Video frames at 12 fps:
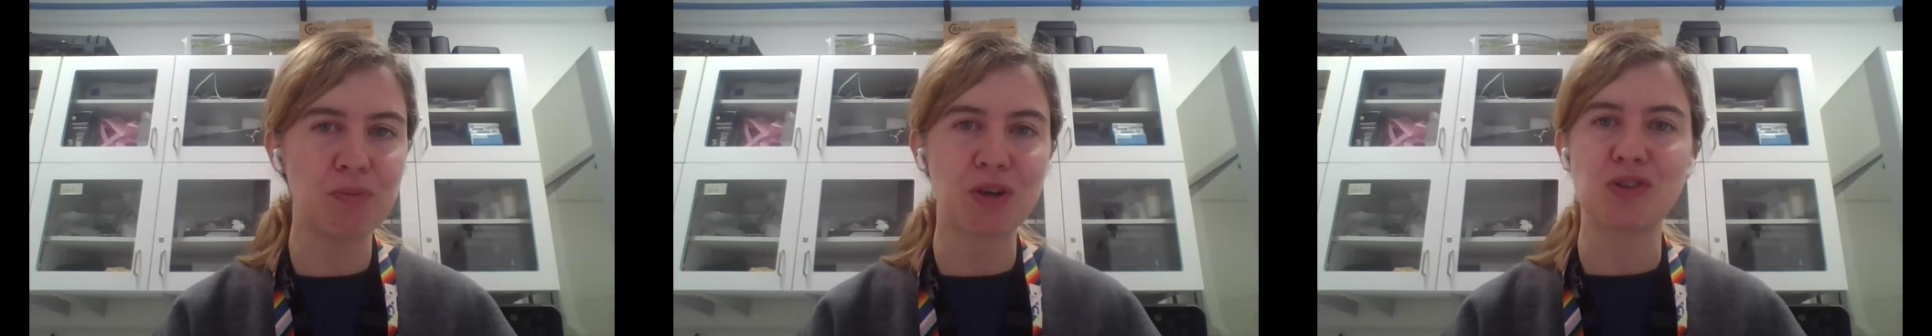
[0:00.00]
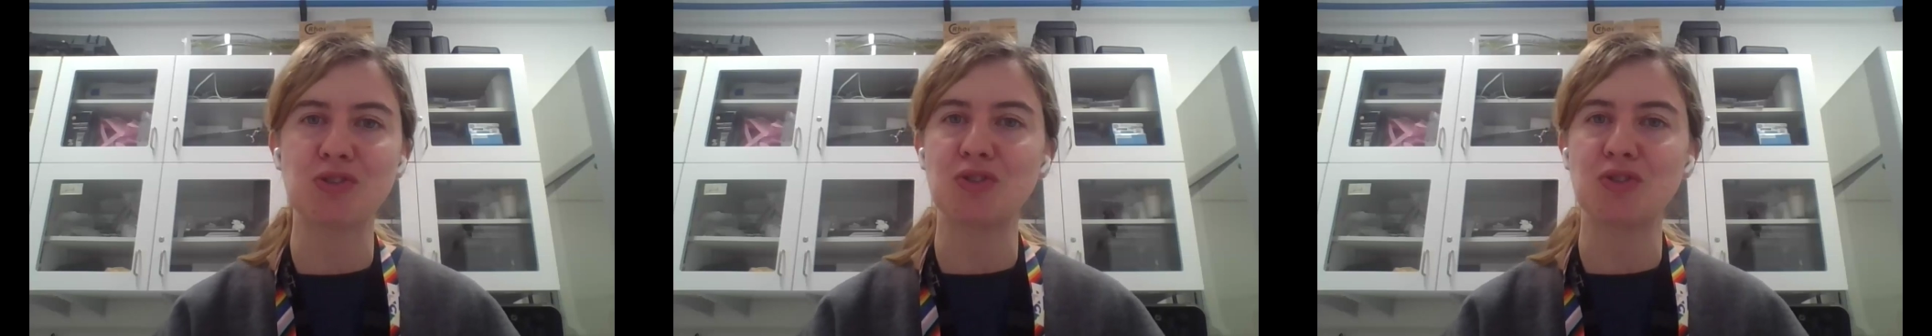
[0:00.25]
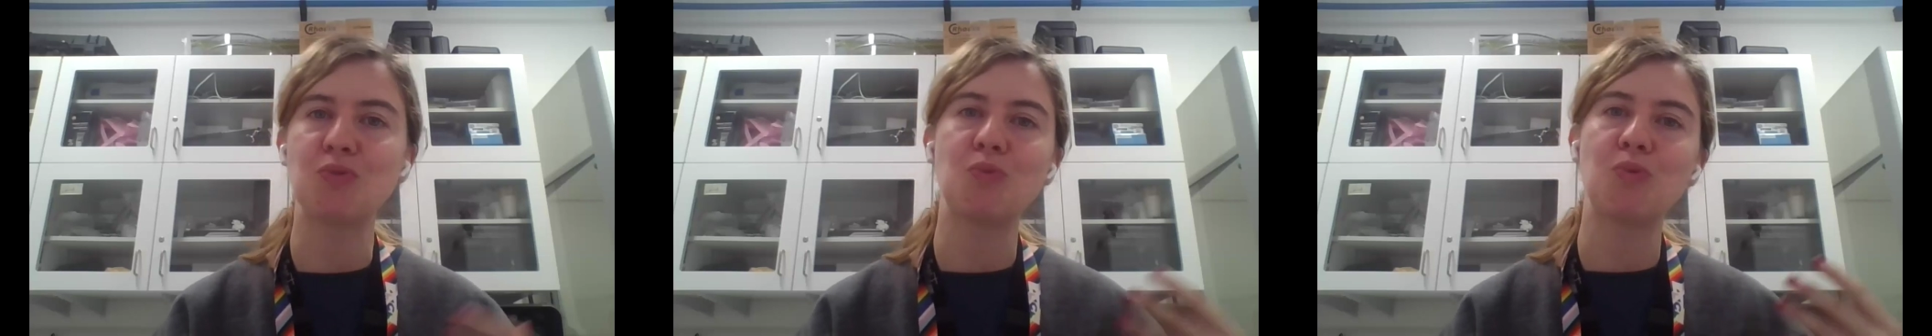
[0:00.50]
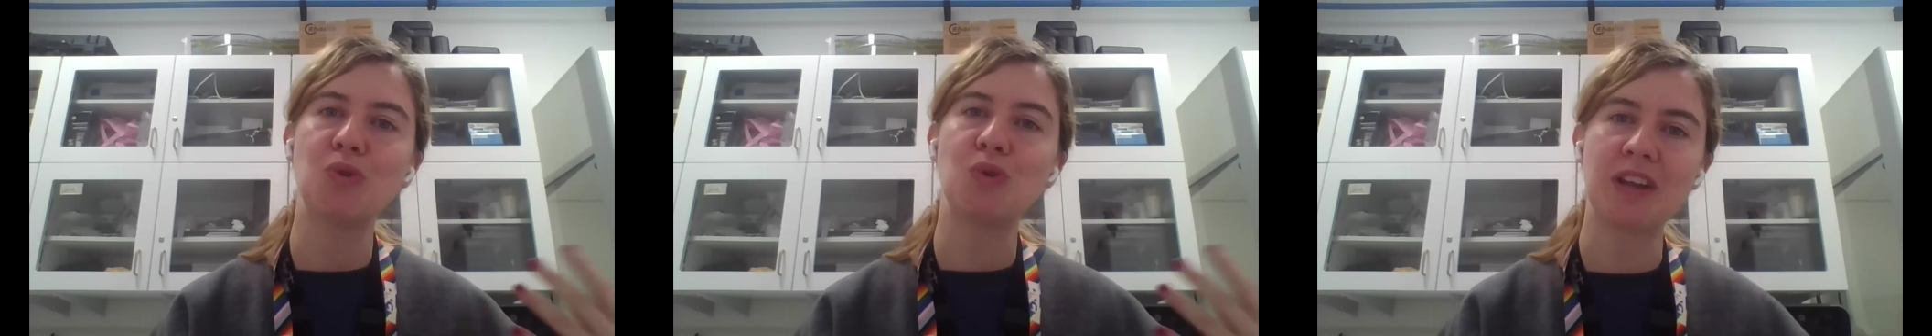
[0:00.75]
because you
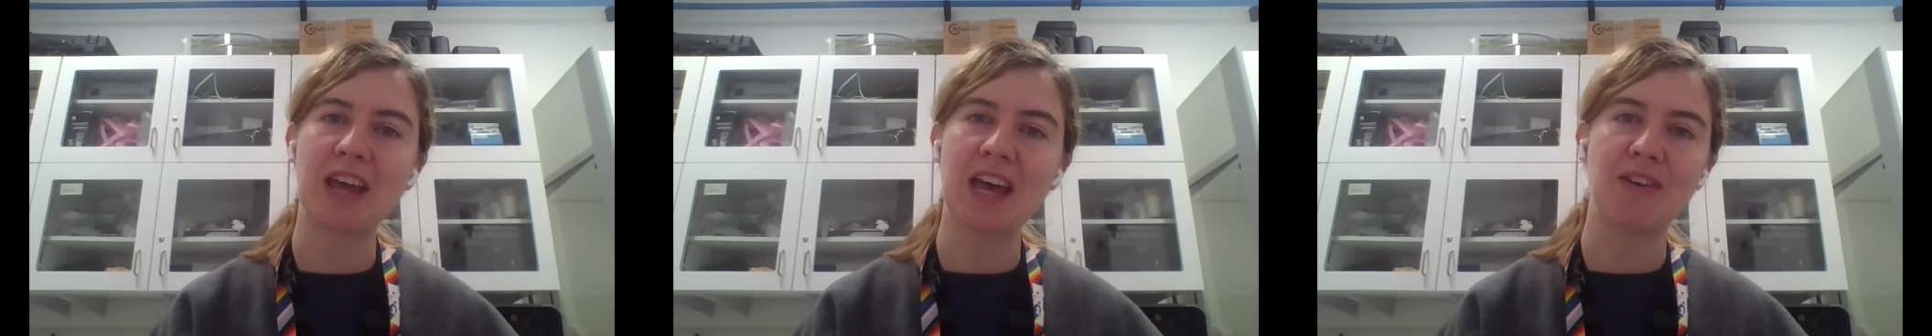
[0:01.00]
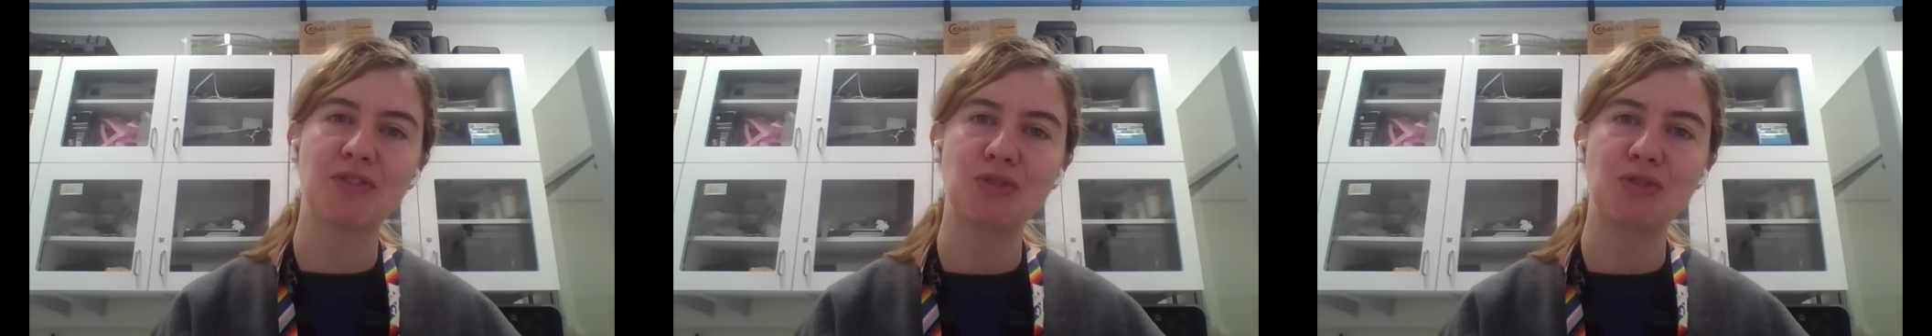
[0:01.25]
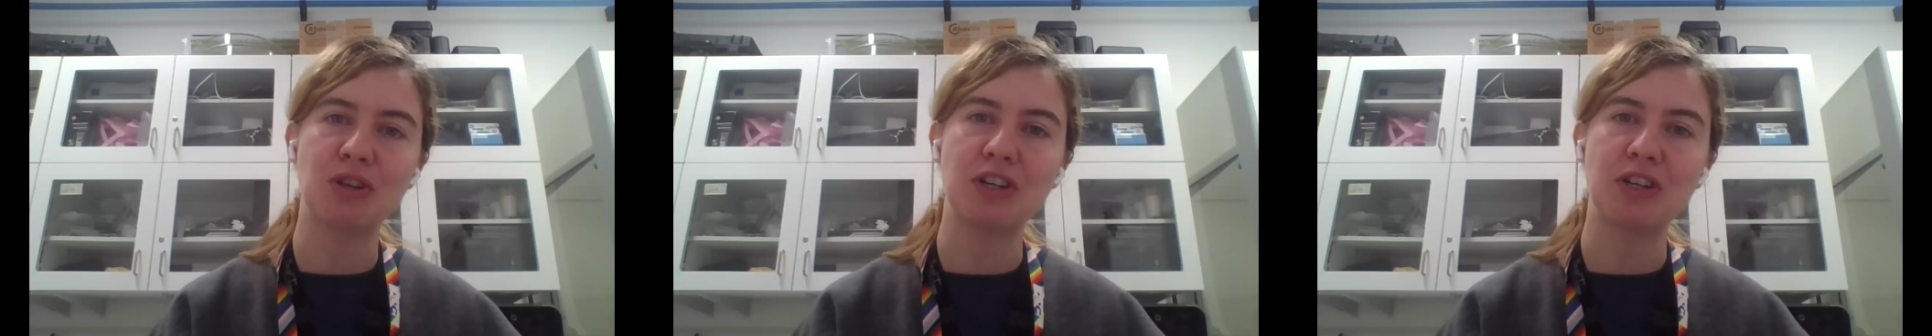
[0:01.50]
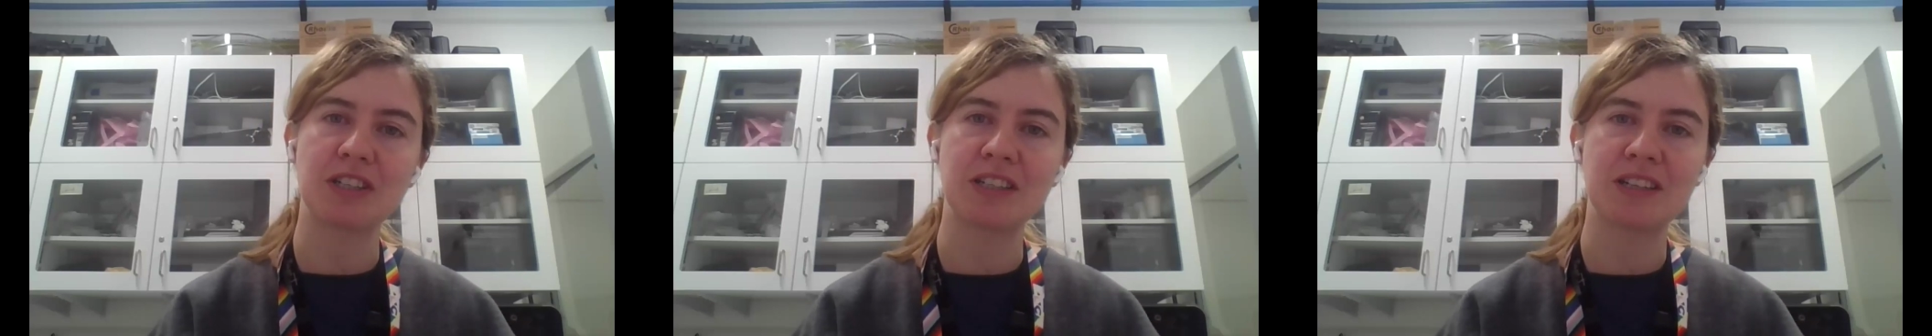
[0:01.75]
wouldn't have to
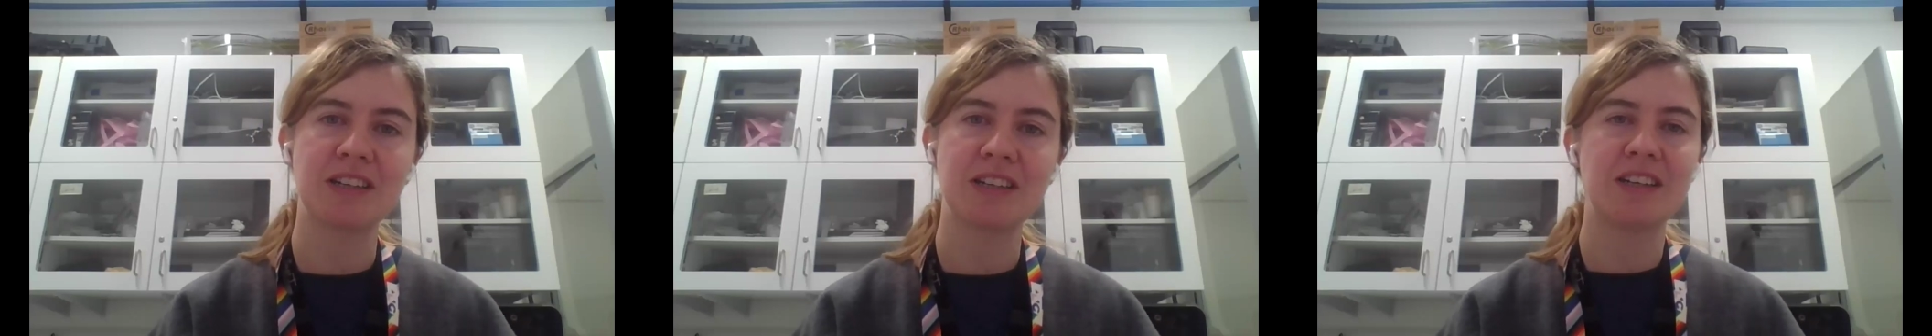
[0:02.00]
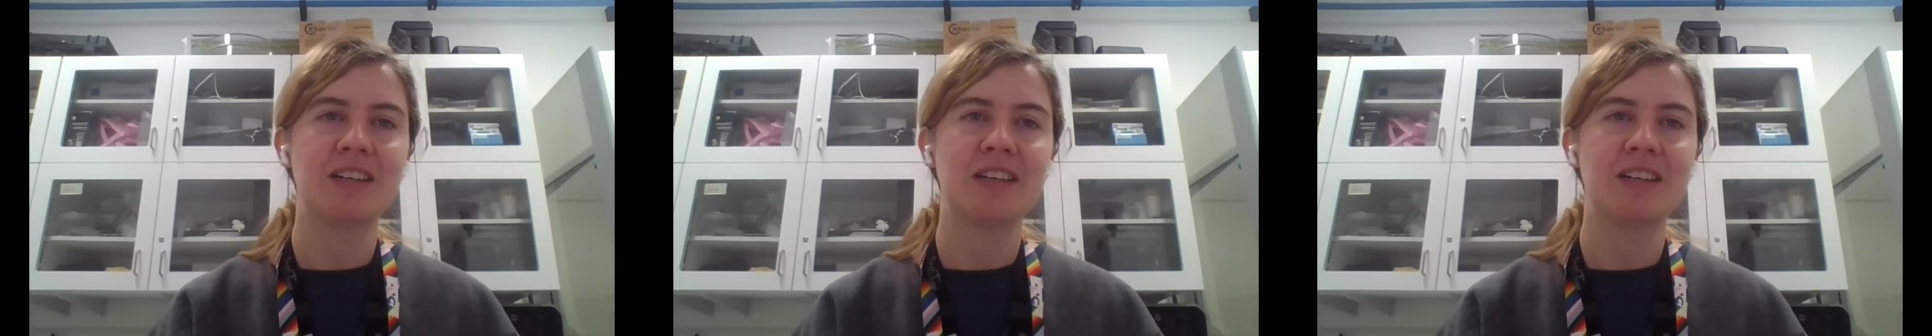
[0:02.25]
learn